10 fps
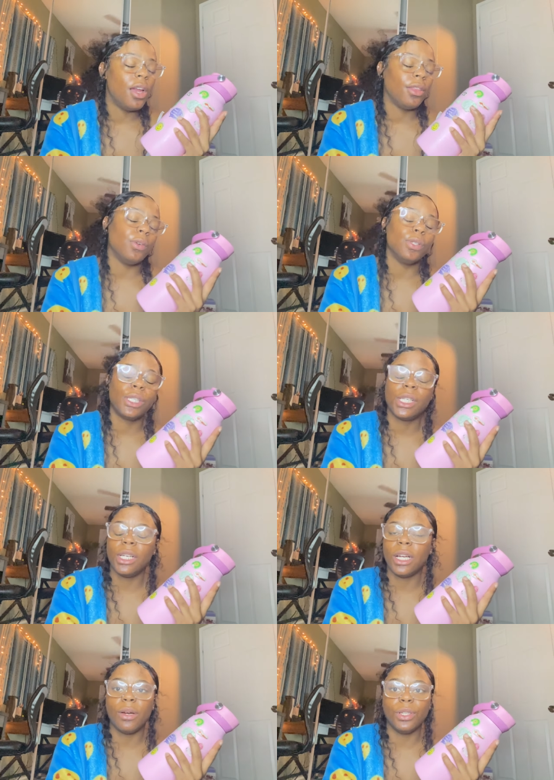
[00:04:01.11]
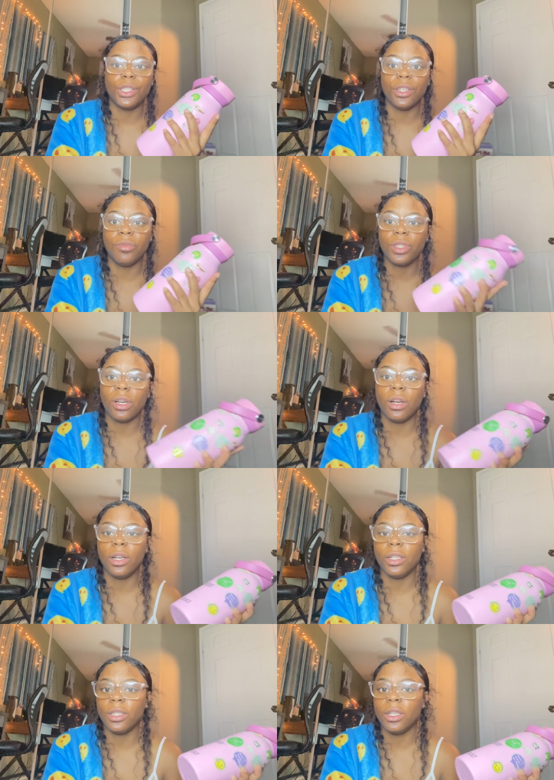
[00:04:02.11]
Those 10-hour shifts
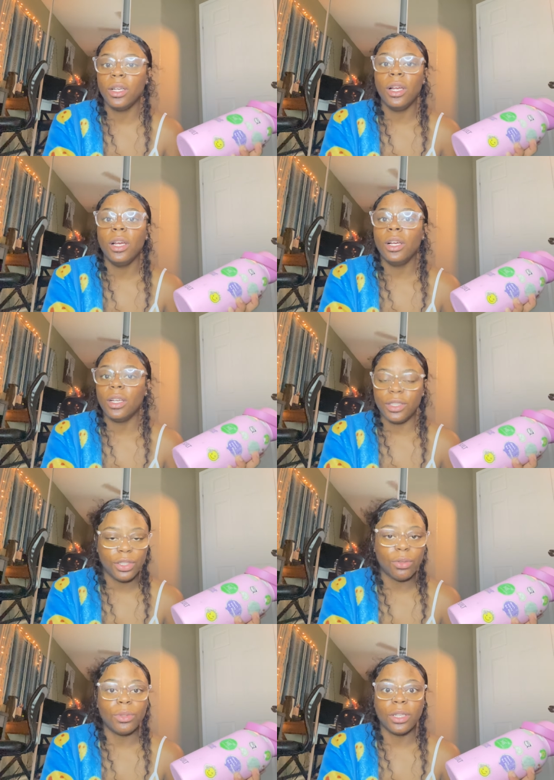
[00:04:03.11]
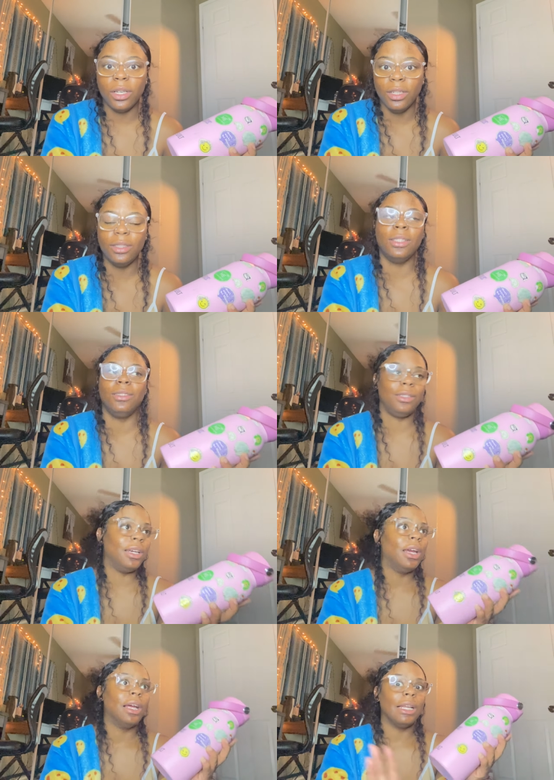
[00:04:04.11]
aren't a joke.
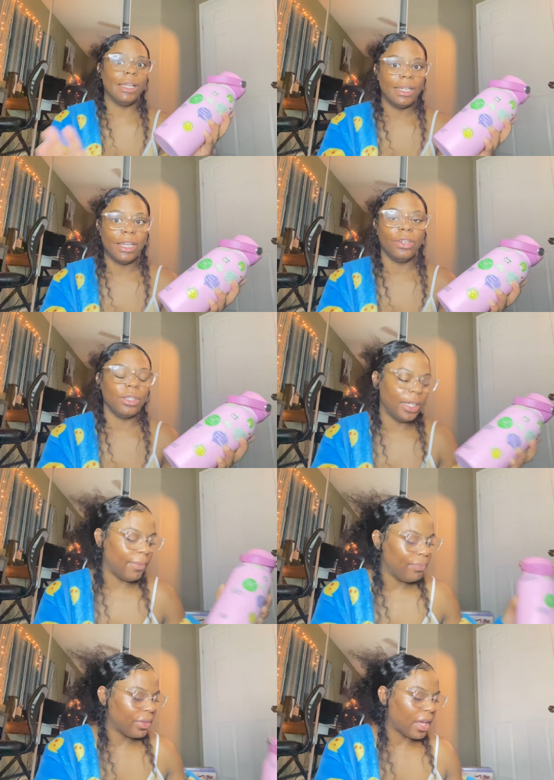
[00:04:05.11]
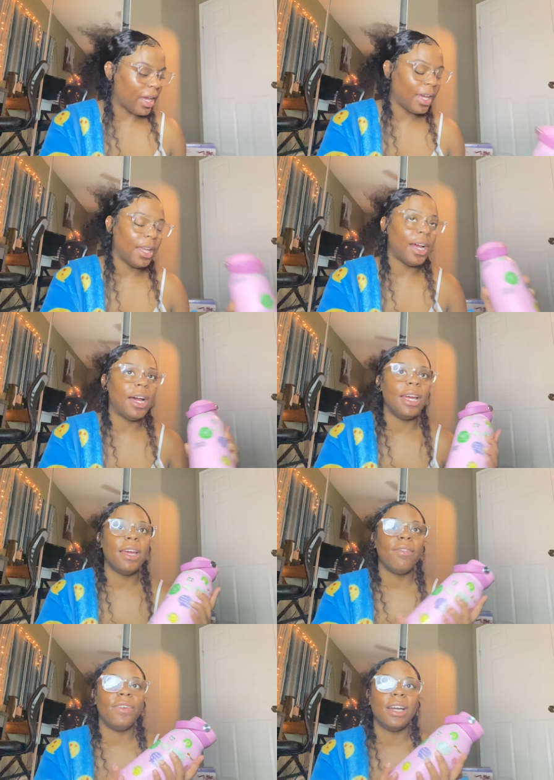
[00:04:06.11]
Literally. And I
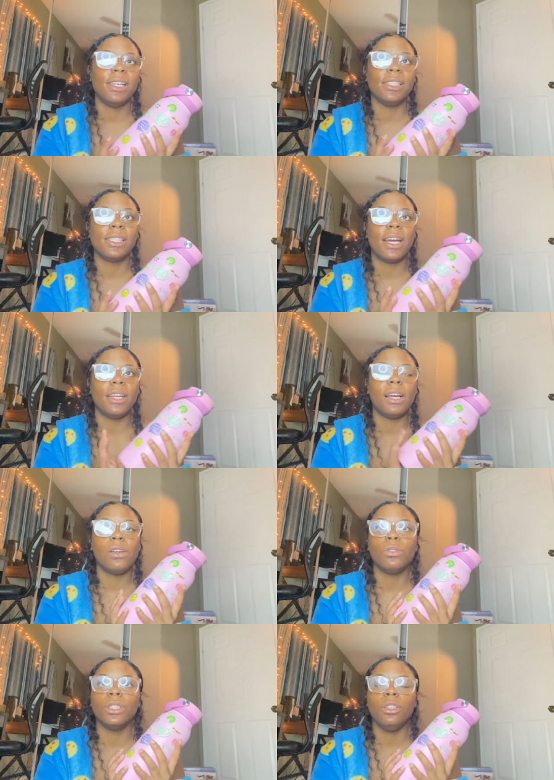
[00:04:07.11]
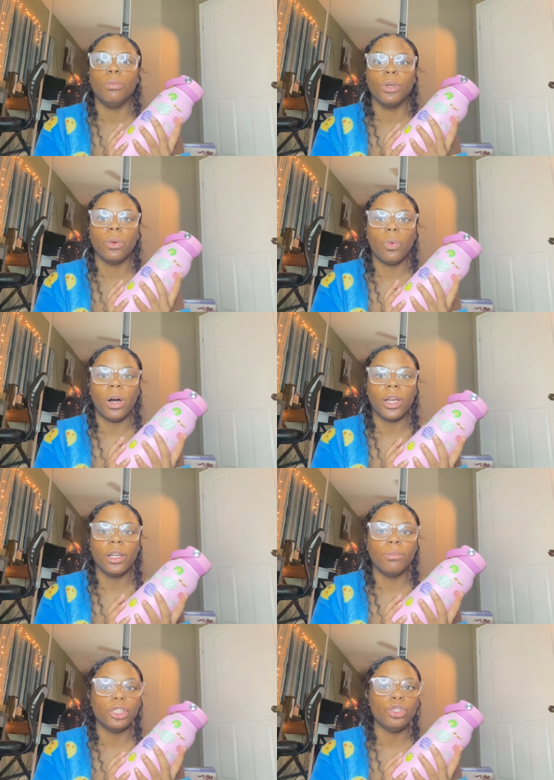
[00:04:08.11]
advise that not only you bring water,
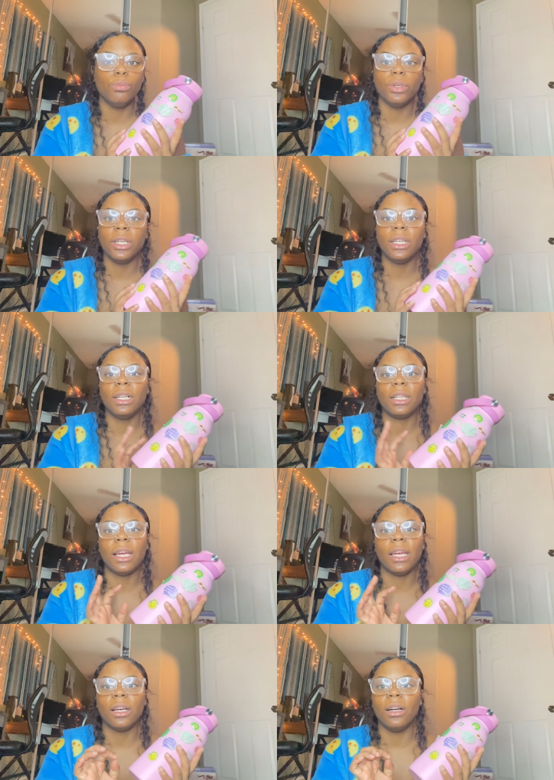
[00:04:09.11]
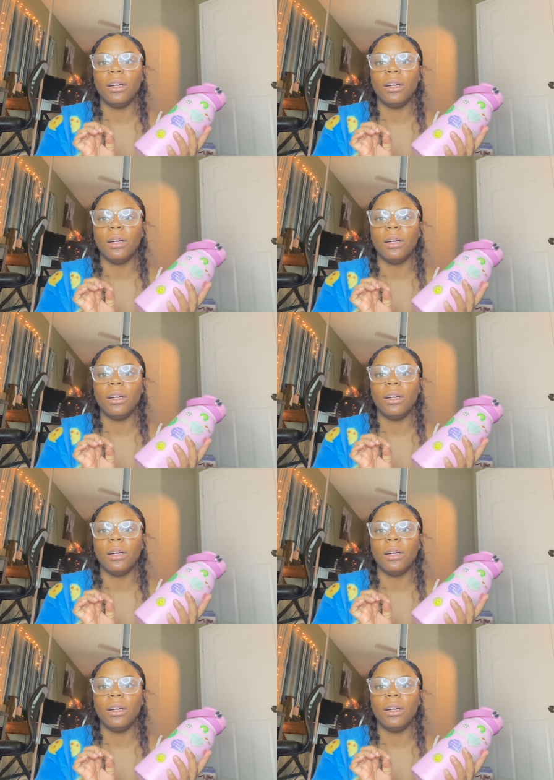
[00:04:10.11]
but you bring like...